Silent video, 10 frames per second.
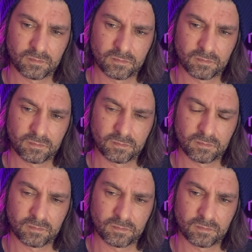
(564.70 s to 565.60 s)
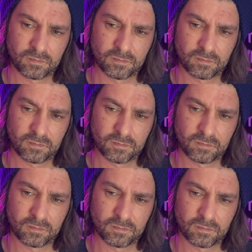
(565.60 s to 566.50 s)

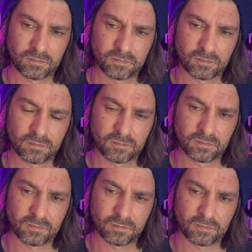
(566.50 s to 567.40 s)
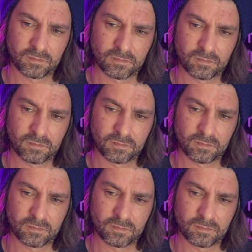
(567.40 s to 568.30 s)

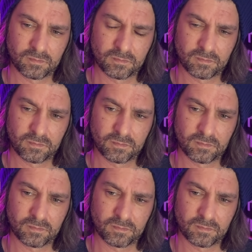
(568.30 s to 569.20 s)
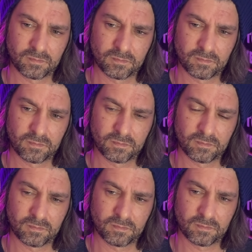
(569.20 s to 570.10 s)

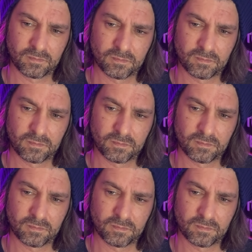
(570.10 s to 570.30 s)
This person isn't speaking.